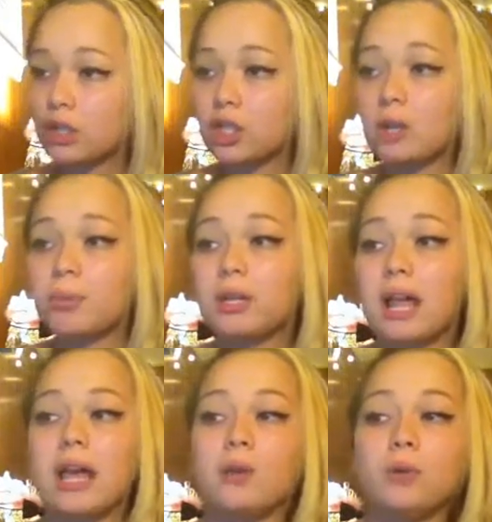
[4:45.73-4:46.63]
Question number
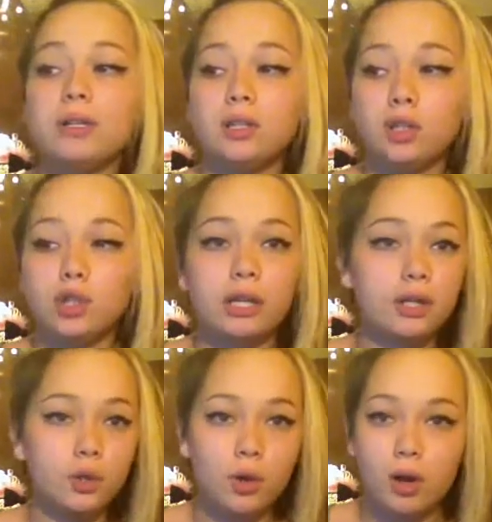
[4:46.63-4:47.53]
nine, what's the
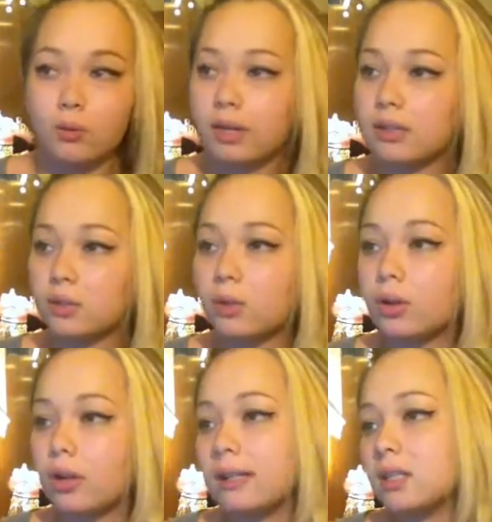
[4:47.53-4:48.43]
drink you always
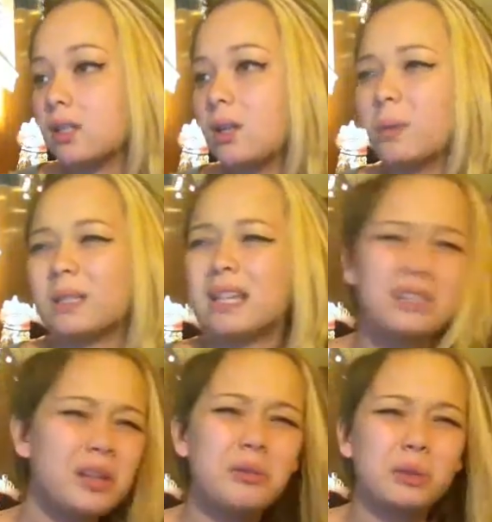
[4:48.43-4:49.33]
order at Starbucks?
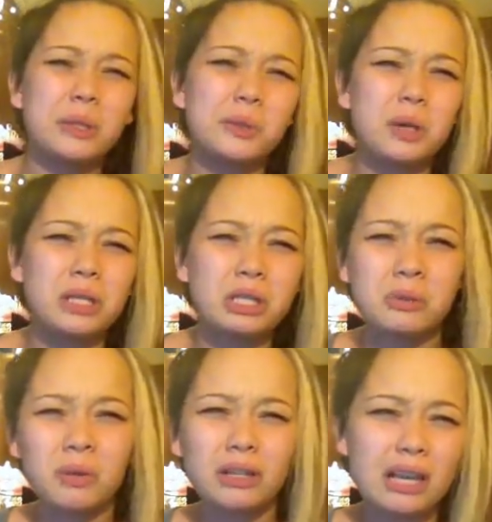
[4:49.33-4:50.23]
That's not a weird
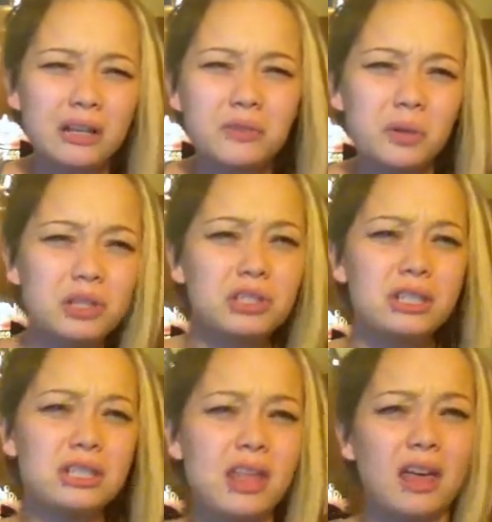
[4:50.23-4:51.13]
question. What kind of
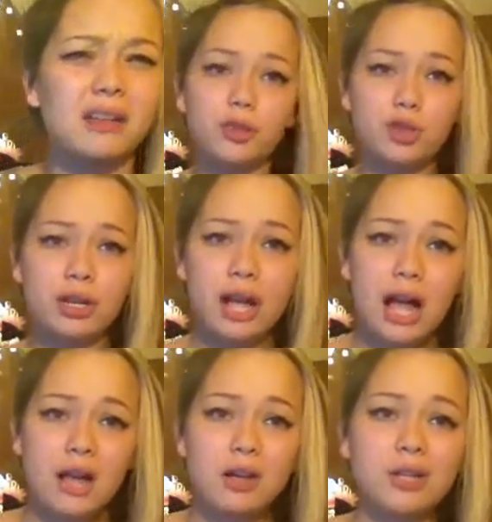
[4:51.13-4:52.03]
question is that? The drink
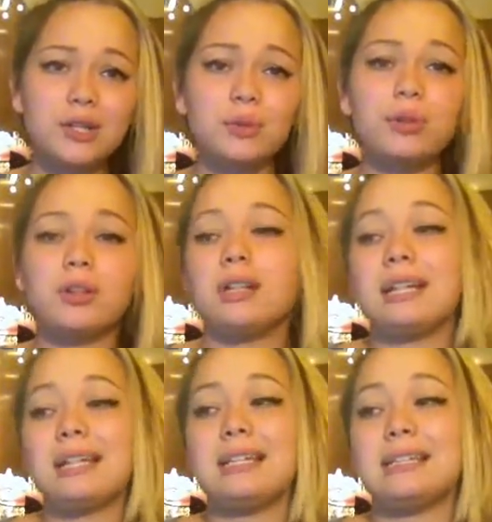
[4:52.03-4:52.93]
I always order
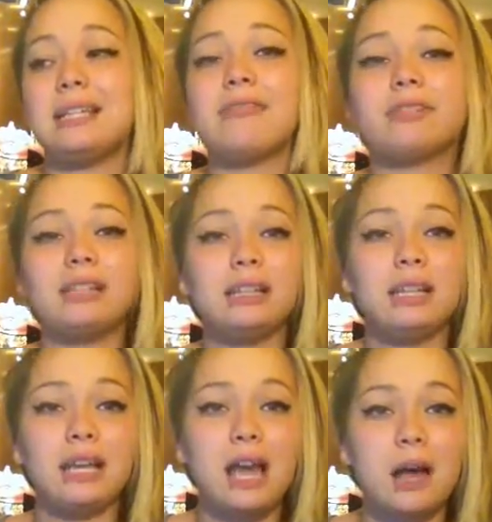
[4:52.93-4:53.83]
is definitely
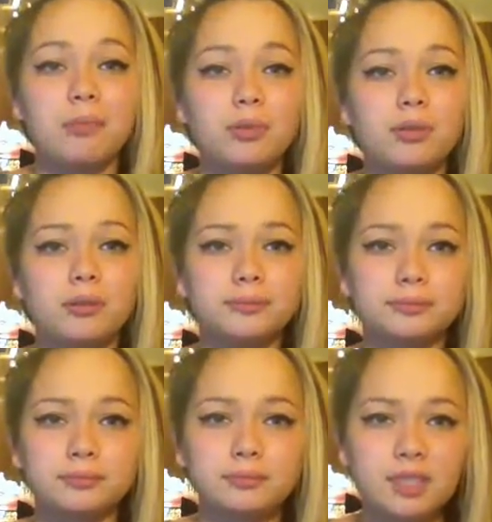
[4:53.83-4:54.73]
the apple
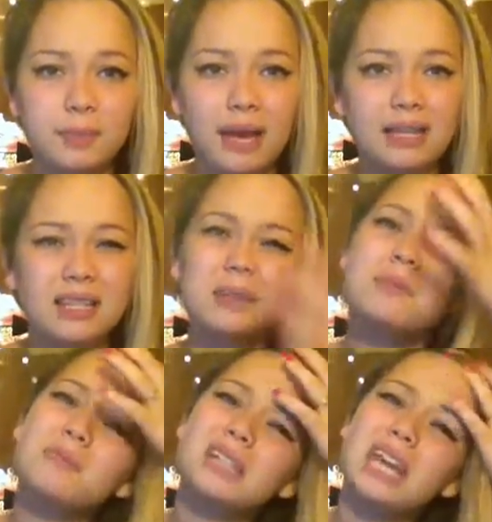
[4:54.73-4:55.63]

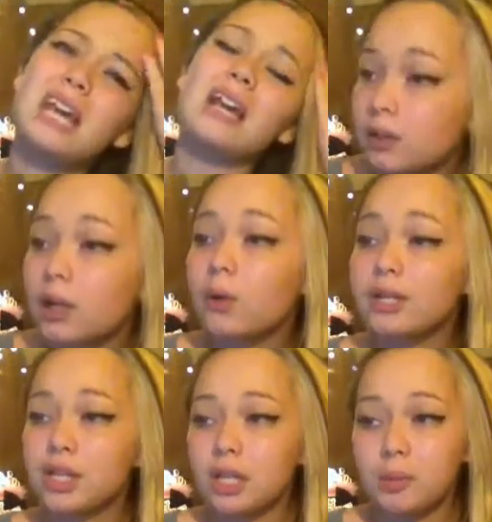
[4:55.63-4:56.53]
spice thing.
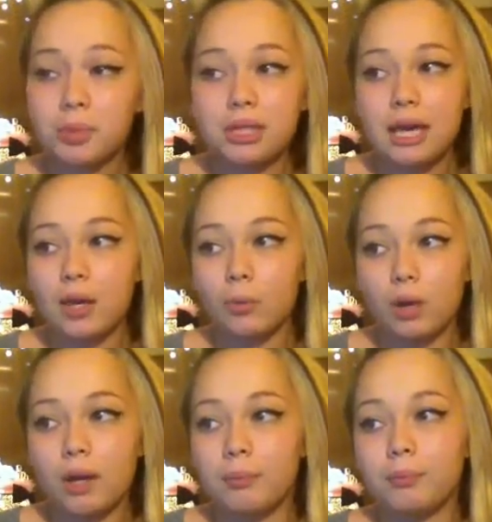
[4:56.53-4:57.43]
Question number 10,
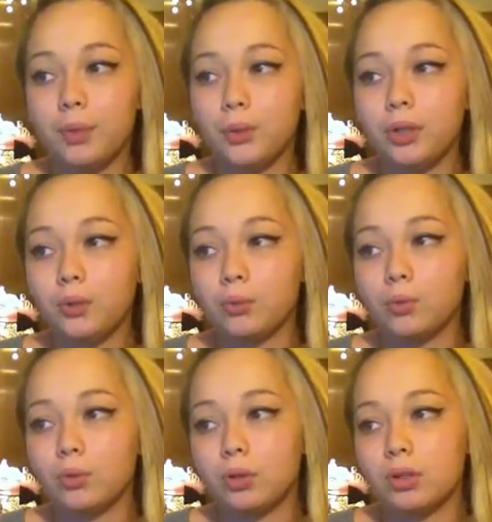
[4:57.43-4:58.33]
what beauty
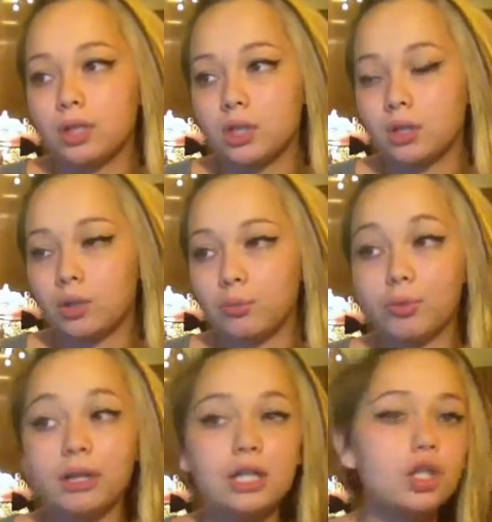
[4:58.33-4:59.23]
rule do you
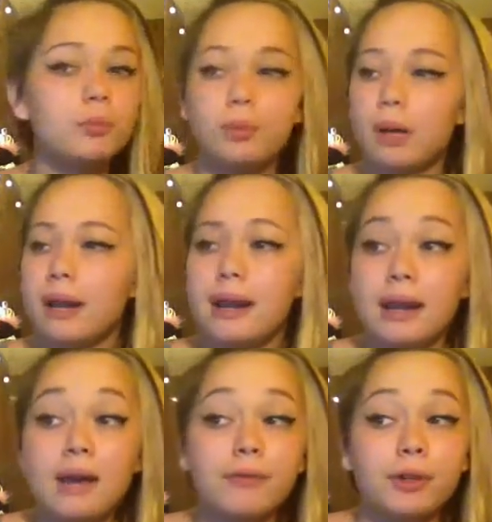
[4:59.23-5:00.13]
preach but
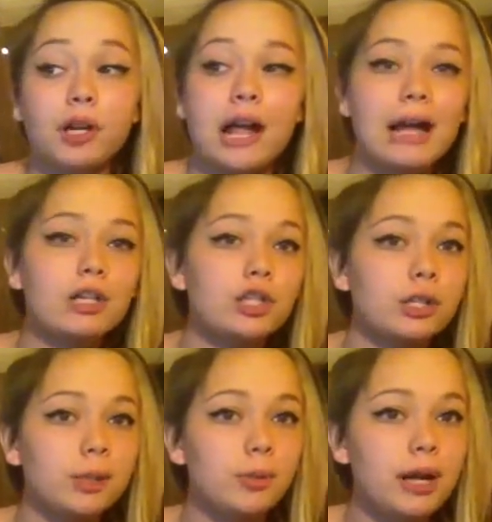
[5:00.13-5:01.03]
never actually